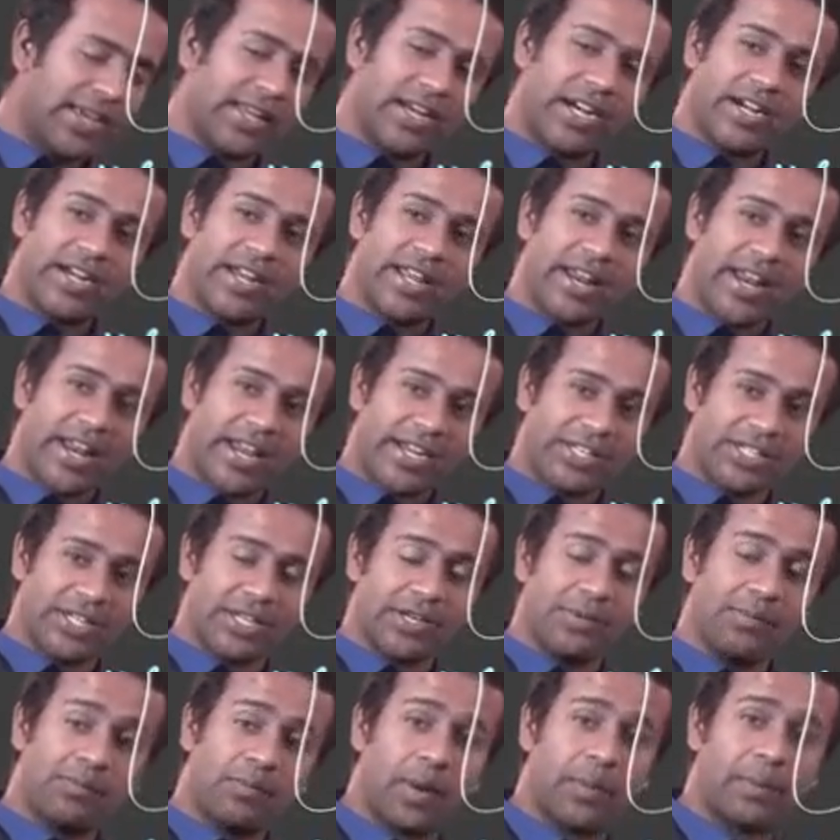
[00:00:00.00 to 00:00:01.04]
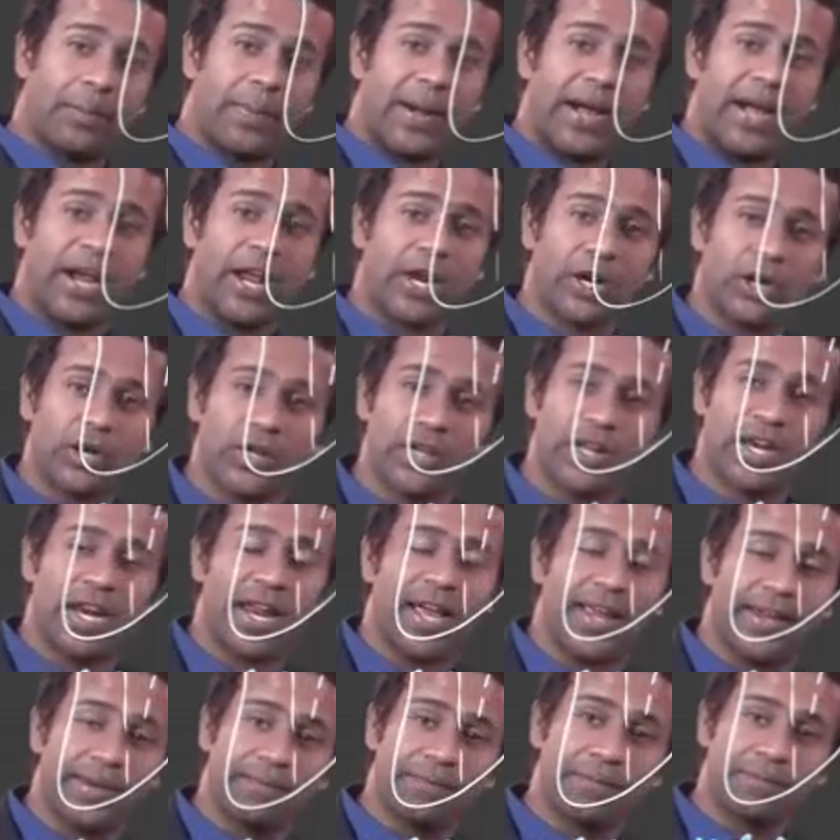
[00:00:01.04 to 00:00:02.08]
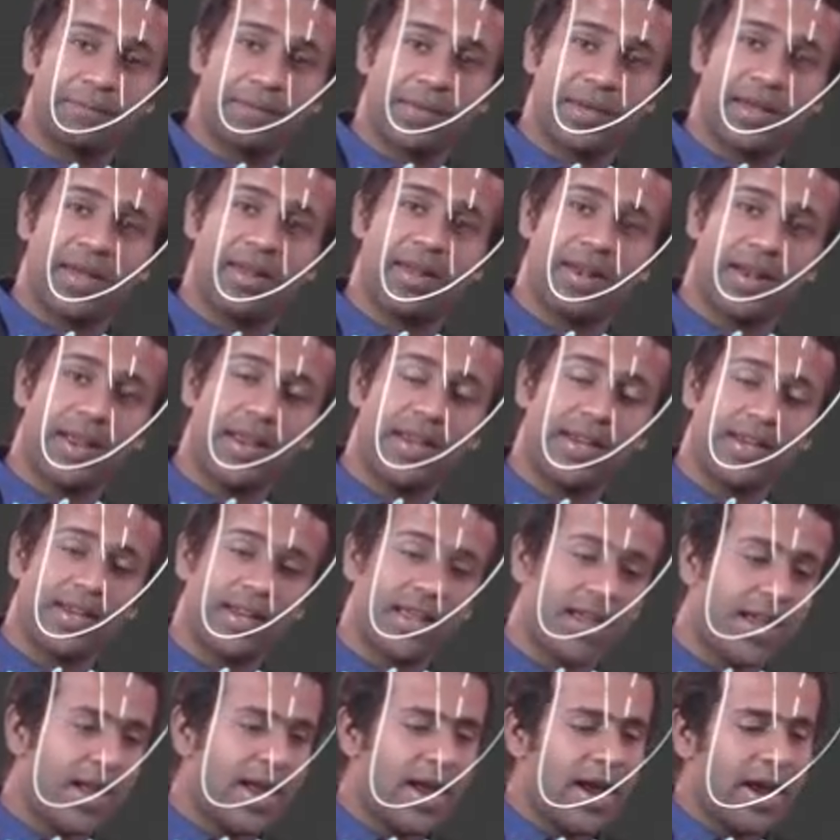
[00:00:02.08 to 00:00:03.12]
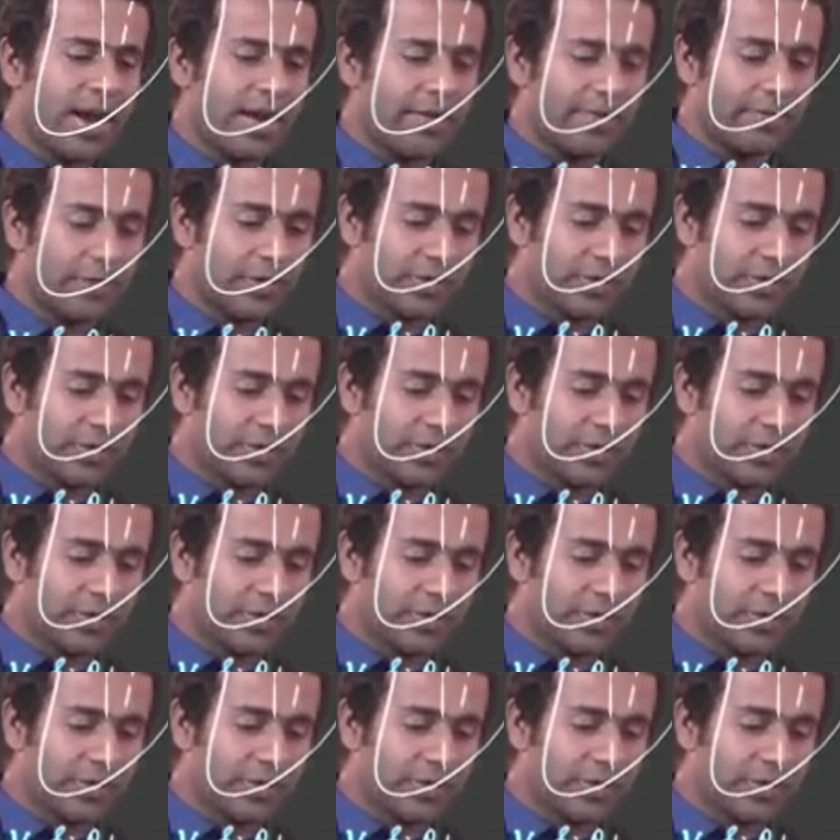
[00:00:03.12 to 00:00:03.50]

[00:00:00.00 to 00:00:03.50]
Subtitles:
in a direction perpendicular to the line. Right. And if you